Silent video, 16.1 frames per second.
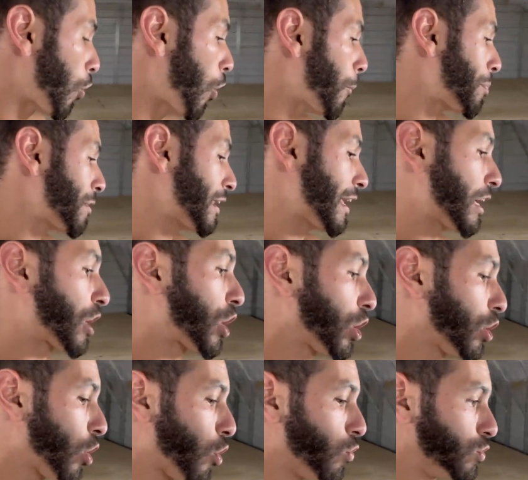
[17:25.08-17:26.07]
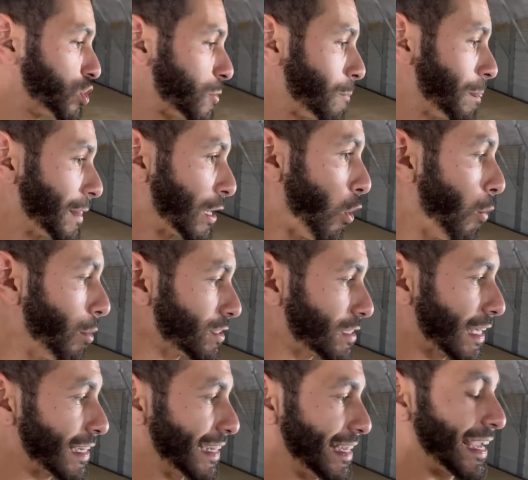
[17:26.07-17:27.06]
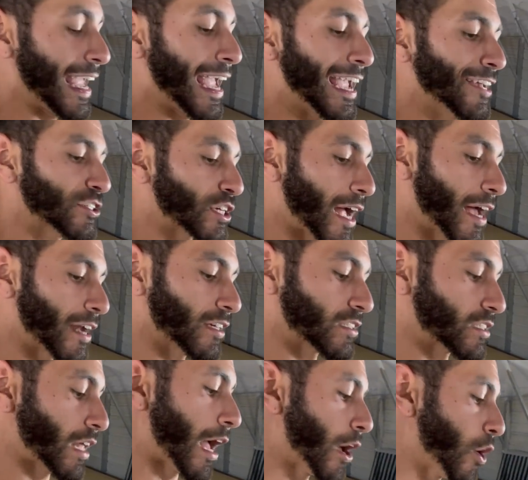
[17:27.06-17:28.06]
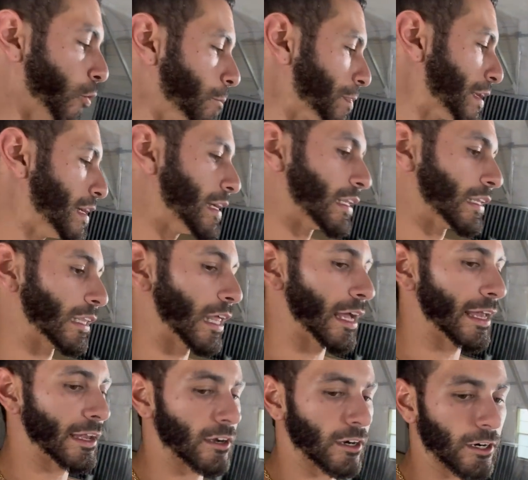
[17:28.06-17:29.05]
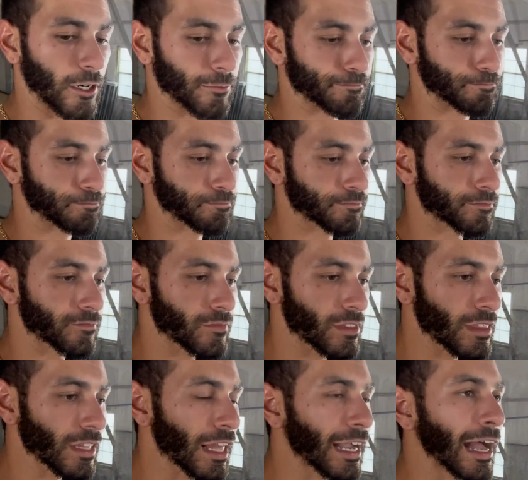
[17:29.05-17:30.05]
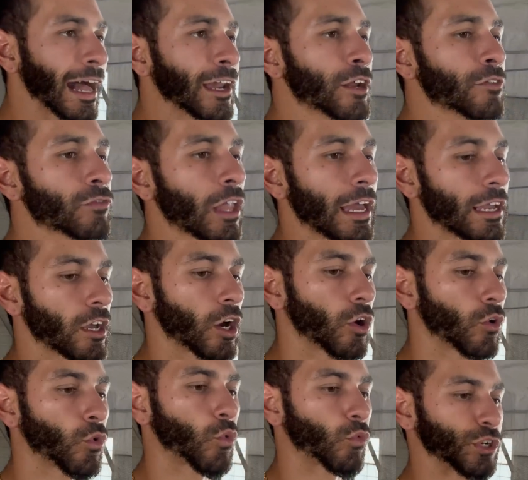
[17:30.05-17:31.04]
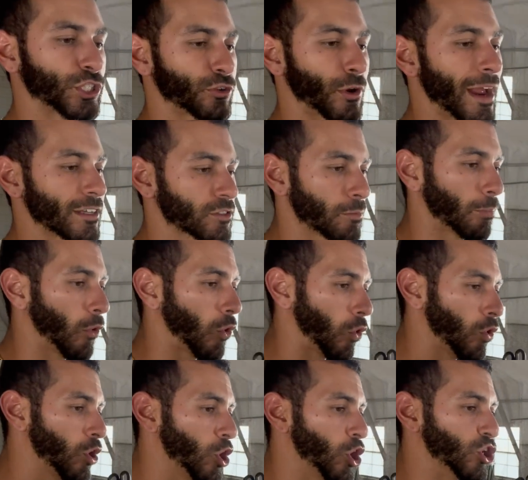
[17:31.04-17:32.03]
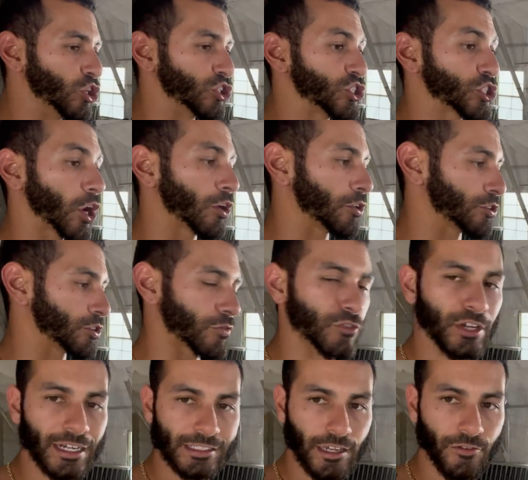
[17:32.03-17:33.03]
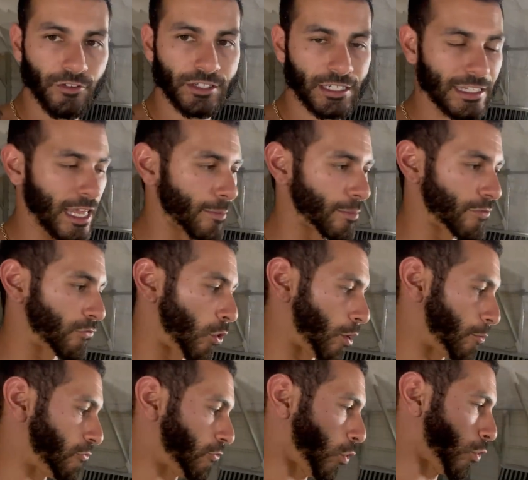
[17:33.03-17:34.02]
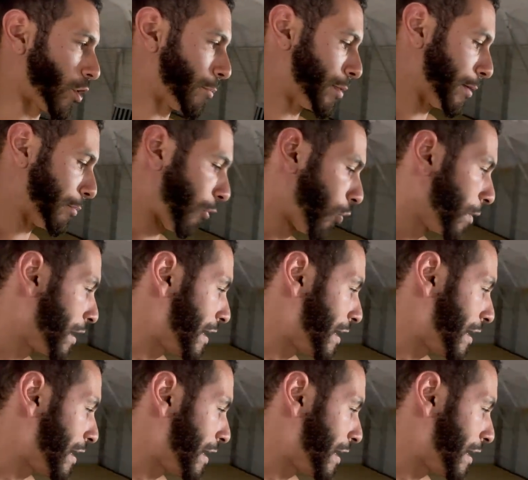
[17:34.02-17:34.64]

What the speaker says: open and close almost like a cage kind of style, like kind of like a retractable shutters, if you guys ever seen that before in Florida people,